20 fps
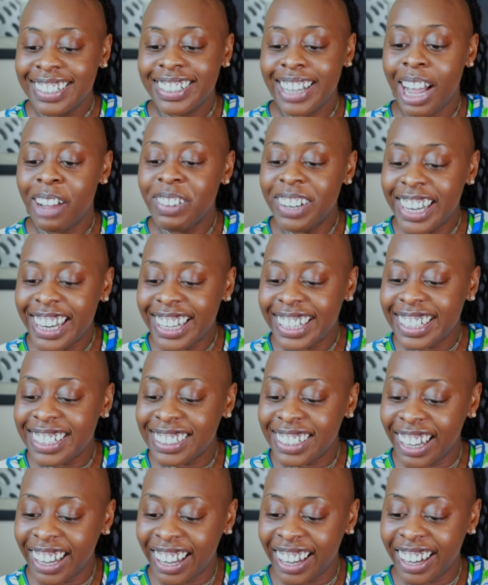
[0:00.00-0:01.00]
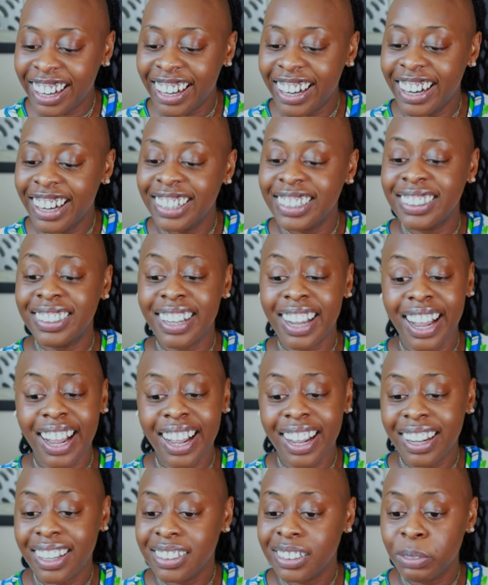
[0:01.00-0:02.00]
Dominic is here.
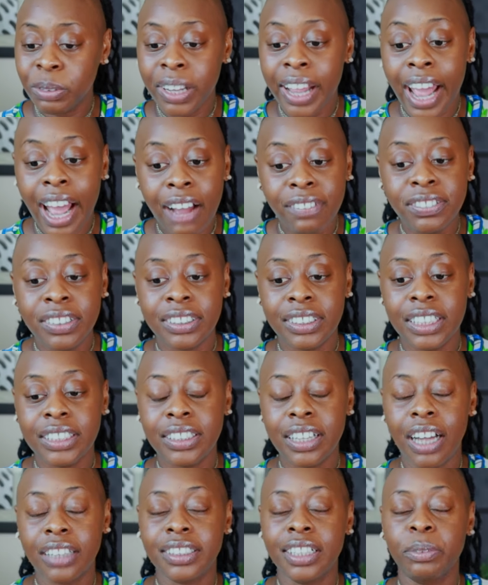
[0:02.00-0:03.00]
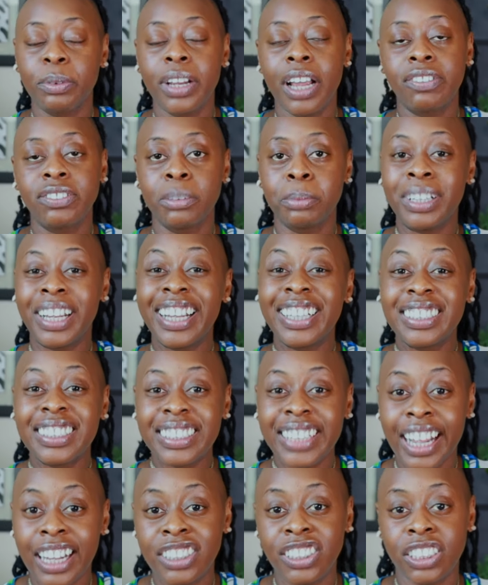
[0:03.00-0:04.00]
Yes, we have to detox and we have to be
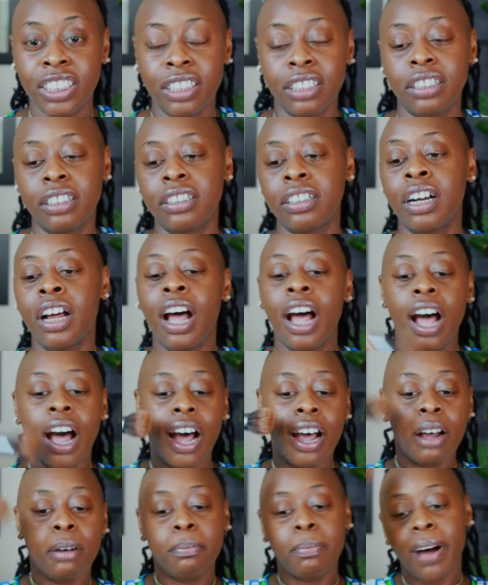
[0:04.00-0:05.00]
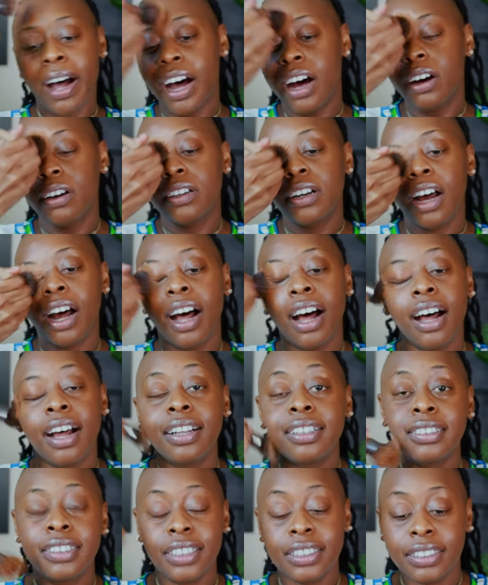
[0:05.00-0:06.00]
intentional about uh,
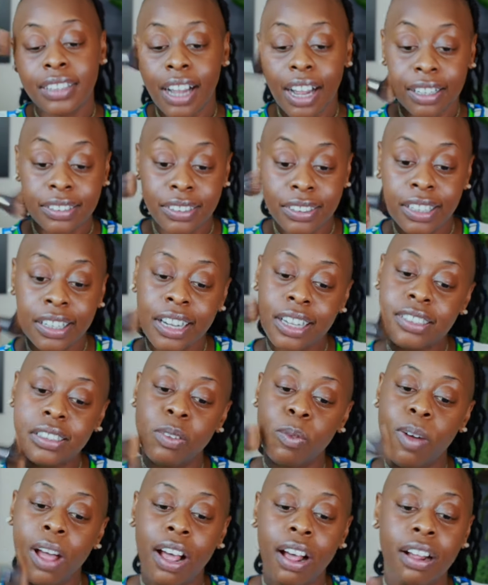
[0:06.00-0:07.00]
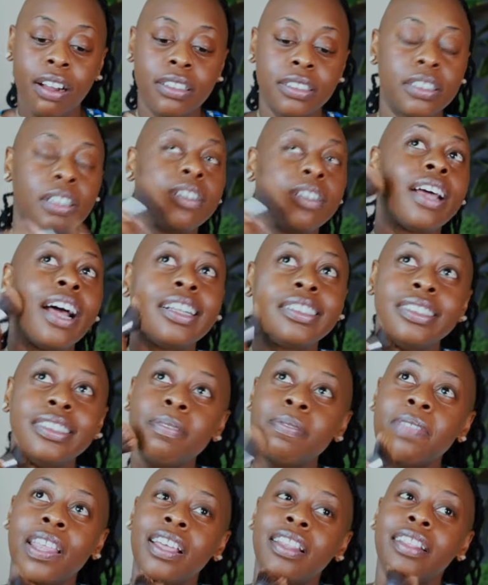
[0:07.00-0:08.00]
detoxing as well. So, that's
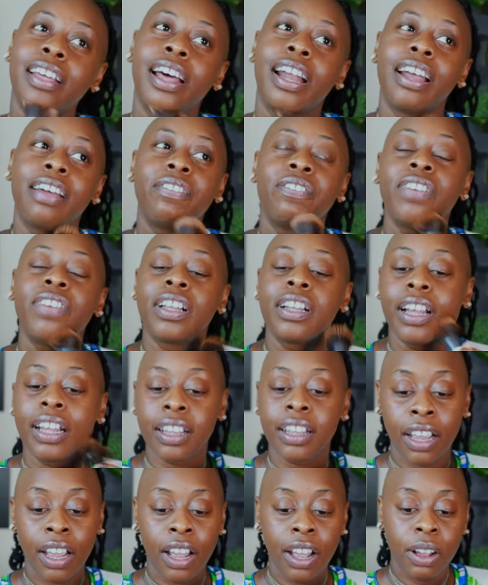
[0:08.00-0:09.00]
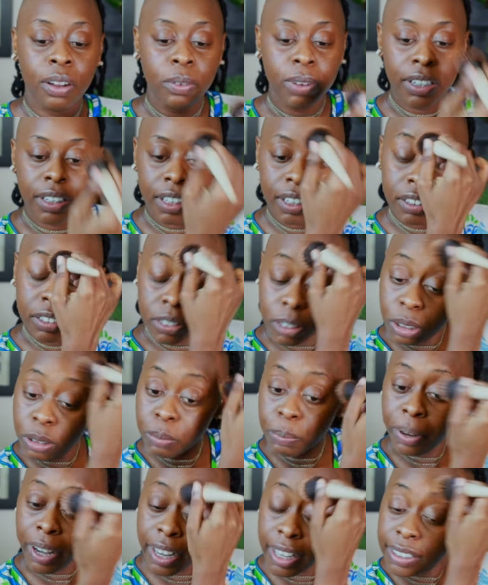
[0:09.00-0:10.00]
something that I feel like we need to
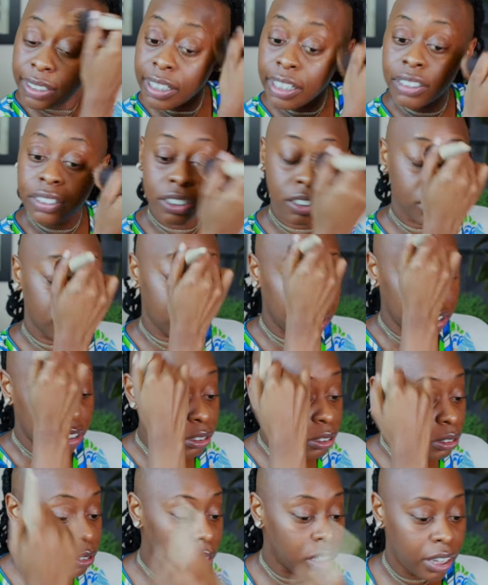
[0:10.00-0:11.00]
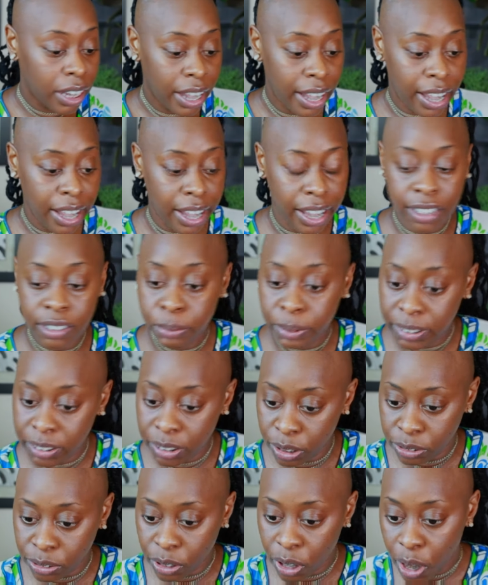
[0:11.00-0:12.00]
pay attention to, and we
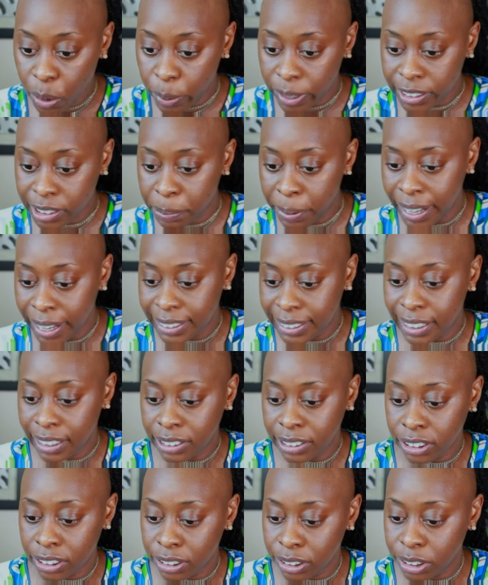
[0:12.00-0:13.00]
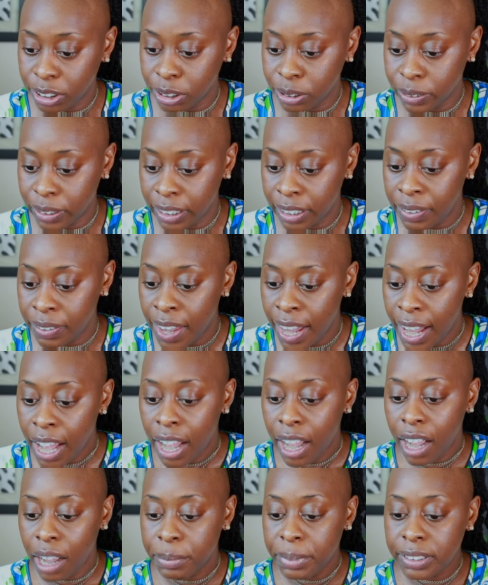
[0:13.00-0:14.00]
don't always pay attention to it.
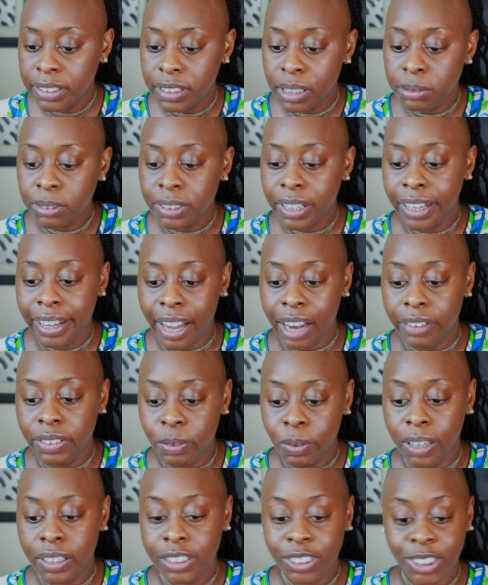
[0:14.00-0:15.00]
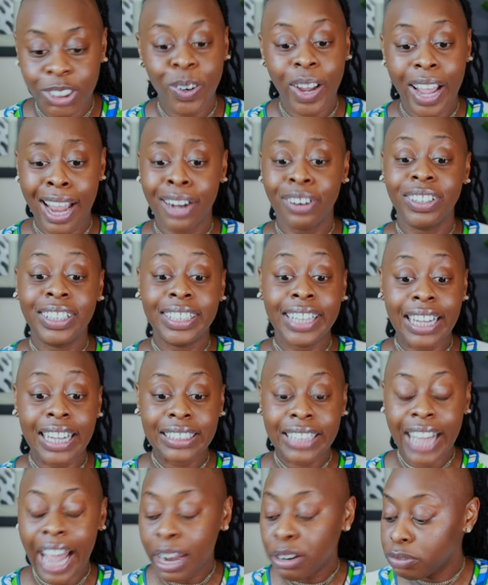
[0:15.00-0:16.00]
Um, it seems like everyone is so angry. Yes,
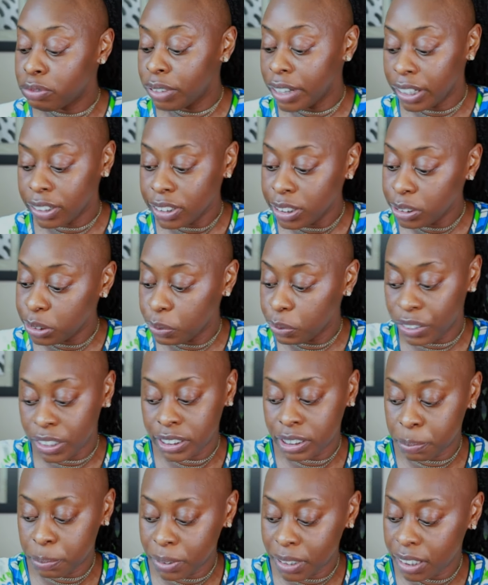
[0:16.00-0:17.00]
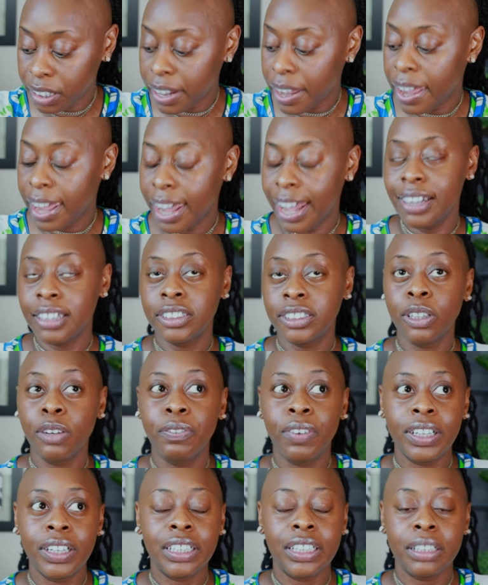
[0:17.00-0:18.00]
I rarely do Facebook, and it's so
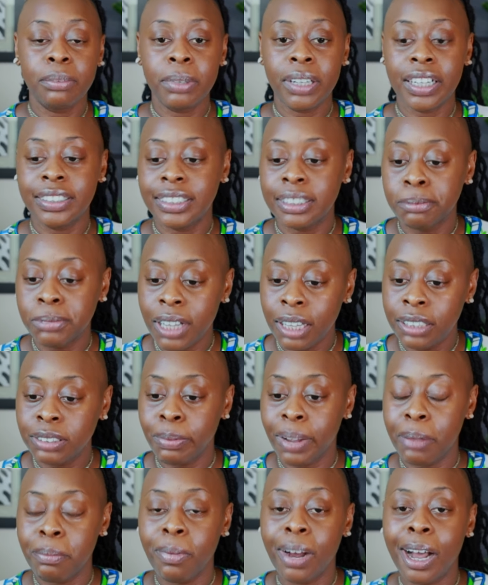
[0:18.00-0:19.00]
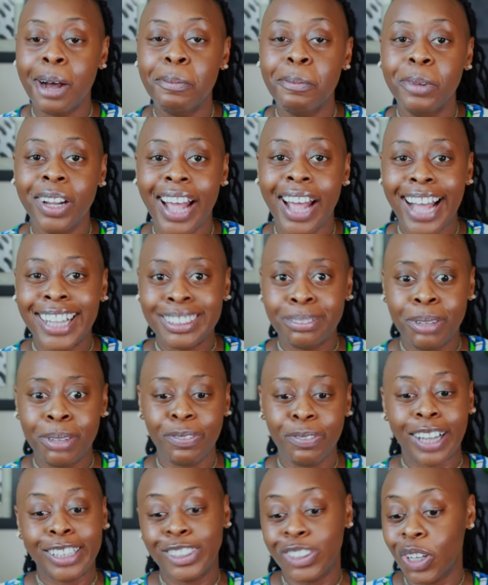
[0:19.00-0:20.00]
funny because sometimes my mom will ask me
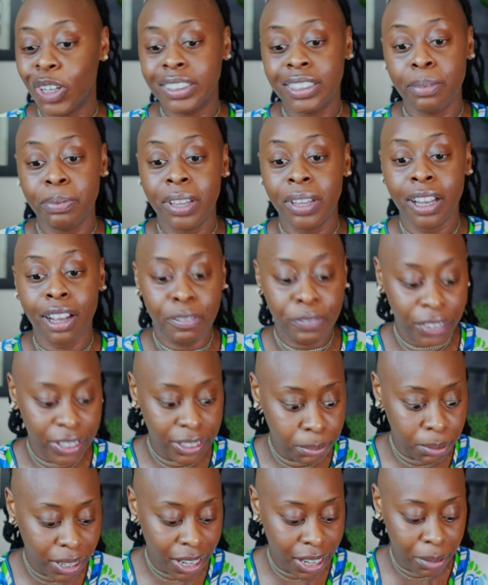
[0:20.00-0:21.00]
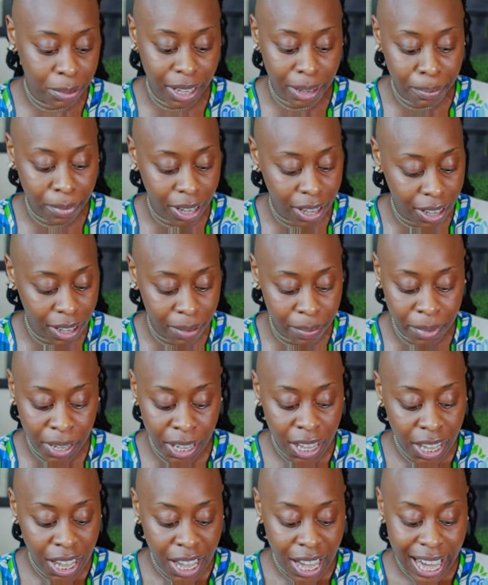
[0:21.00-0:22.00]
if I saw something on Facebook, and I'm like, Mom,
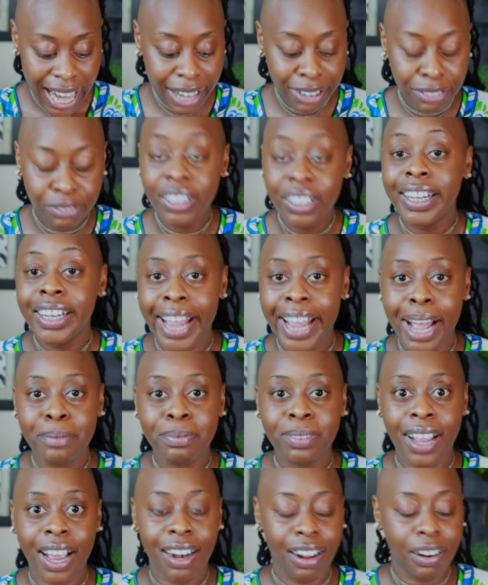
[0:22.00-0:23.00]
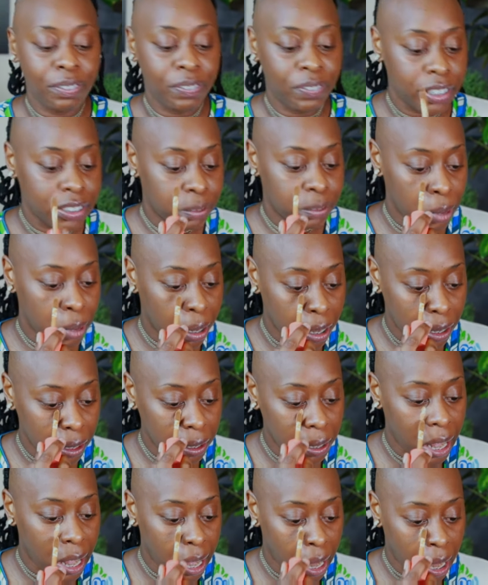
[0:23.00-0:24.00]
I really am not on Facebook a
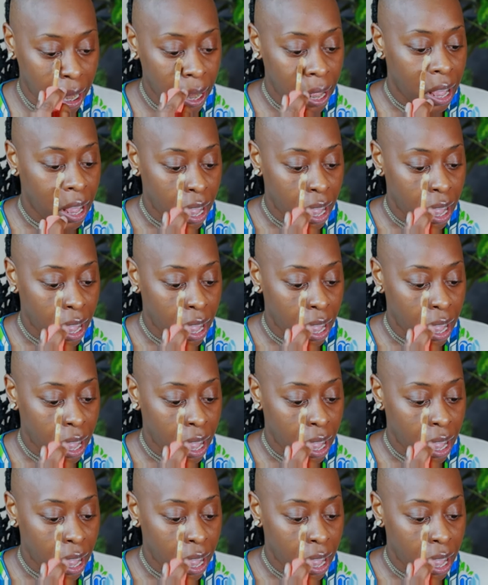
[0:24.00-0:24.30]
lot.